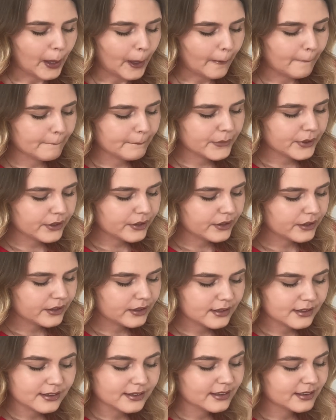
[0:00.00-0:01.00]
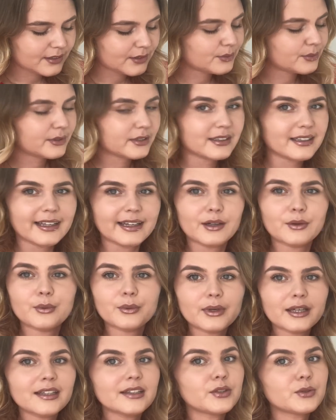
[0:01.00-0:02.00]
But it was like
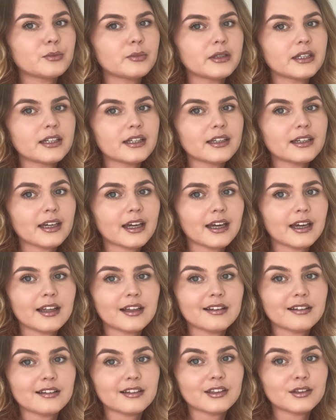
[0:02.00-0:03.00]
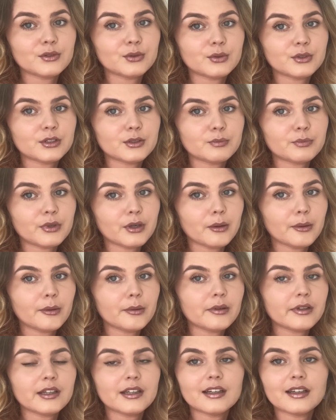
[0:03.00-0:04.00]
way too big, and it was
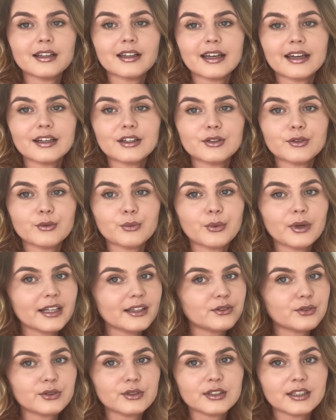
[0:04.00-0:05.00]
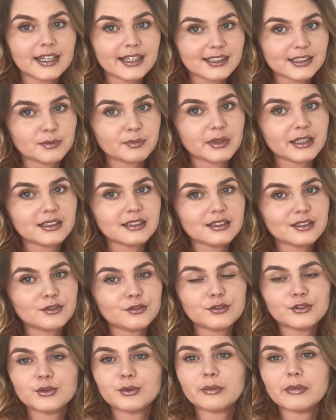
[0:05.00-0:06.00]
probably like way too
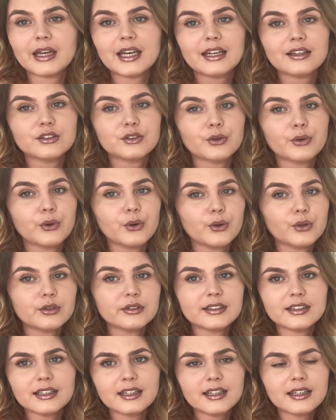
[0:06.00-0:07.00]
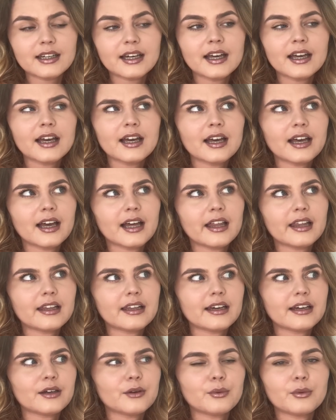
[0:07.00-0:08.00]
expensive to make the whole thing. And
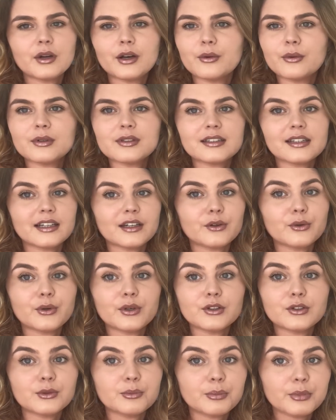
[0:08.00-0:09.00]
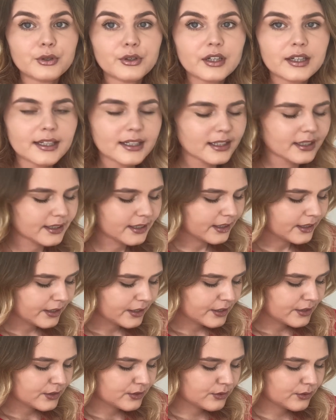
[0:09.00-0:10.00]
like, where was I going to put it?
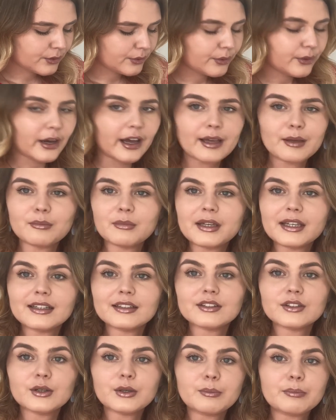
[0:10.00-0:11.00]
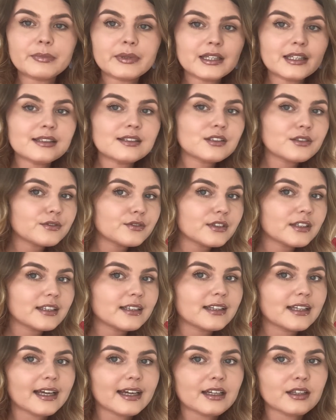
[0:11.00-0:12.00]
So I made a piece of
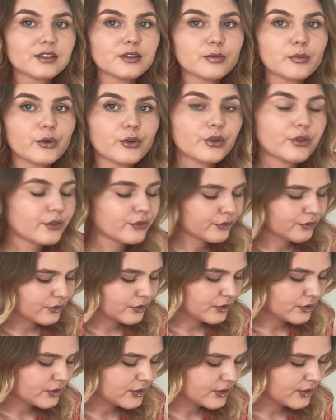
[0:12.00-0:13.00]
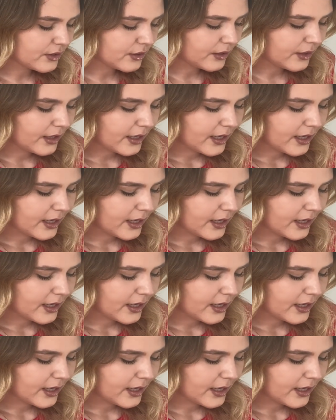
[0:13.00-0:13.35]
it, like a smaller version,